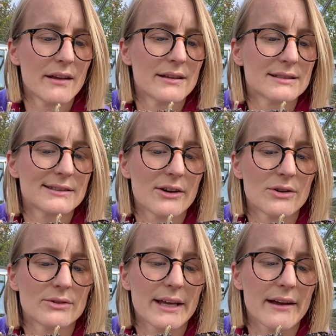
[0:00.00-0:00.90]

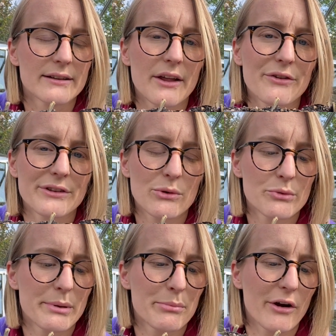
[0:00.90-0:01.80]
So yeah, I thought that
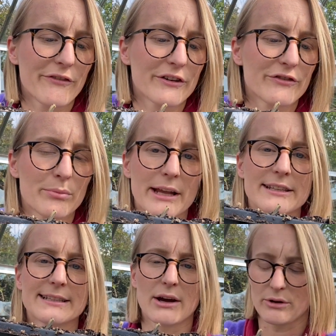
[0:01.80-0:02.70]
would be perfect for
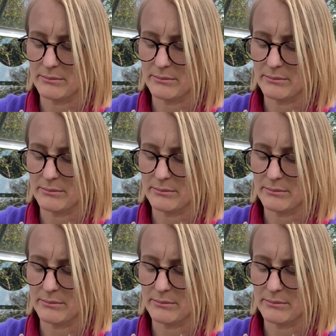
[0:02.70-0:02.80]
planting out in